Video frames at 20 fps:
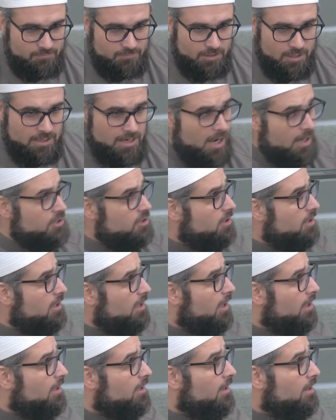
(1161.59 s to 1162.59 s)
In
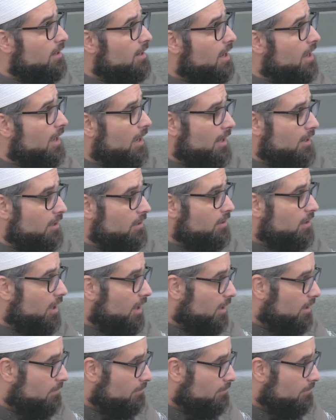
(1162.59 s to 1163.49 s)
ajriya illa ala Allah.